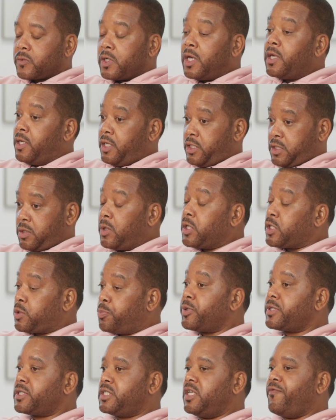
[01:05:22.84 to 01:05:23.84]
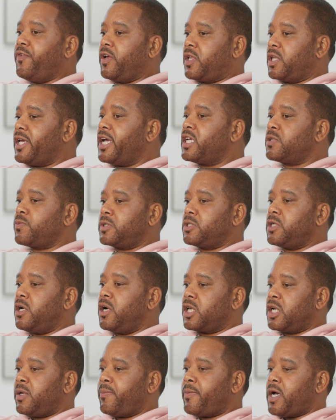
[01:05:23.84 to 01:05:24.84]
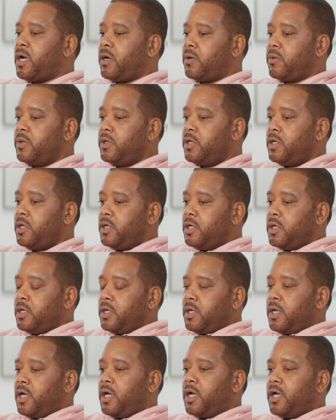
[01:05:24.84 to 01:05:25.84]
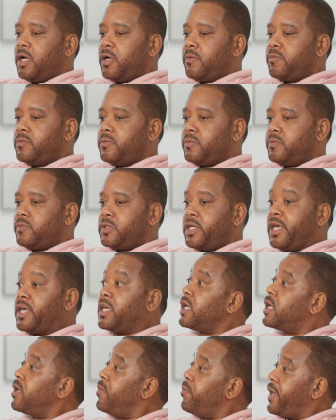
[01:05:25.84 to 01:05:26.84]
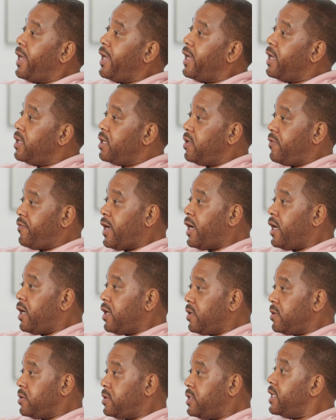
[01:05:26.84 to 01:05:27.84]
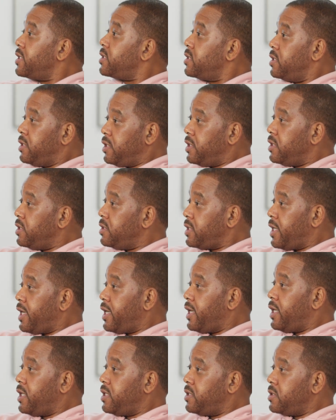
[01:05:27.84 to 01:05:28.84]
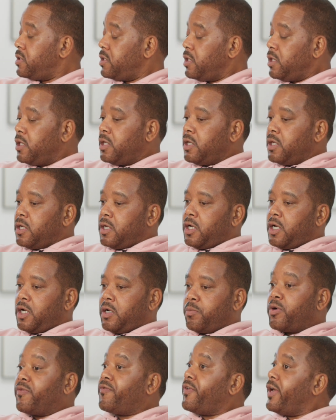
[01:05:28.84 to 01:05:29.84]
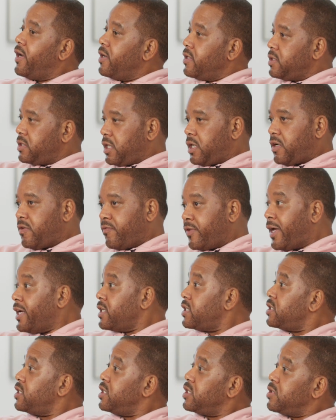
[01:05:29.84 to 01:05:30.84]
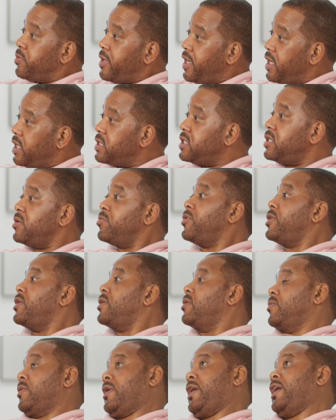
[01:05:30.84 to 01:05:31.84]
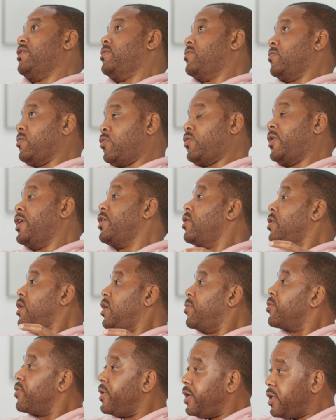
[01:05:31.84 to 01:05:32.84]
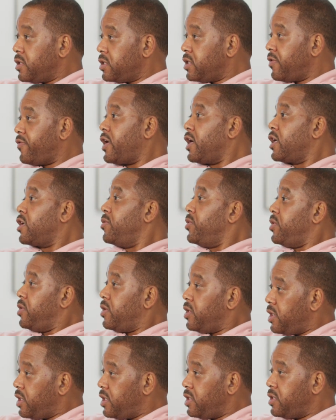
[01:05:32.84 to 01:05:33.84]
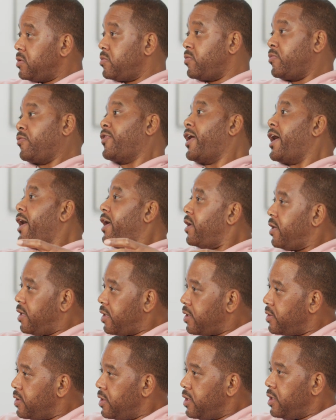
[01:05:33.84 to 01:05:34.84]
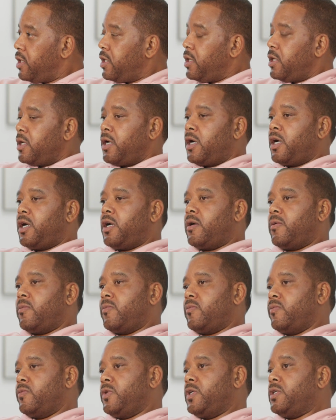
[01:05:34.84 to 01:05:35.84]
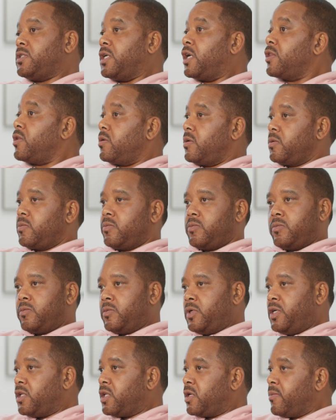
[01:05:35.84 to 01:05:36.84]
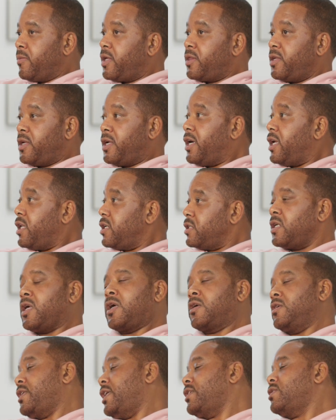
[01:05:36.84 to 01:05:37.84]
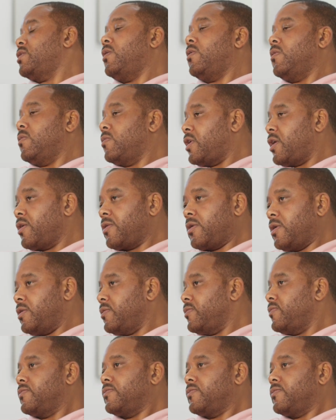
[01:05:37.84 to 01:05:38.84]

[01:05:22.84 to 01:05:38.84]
and this specifically as we're talking about taking command of our destinies as purveyors of not just this medicine, but as greater liberators of our communities via these other healing methodologies, because that's a whole nother,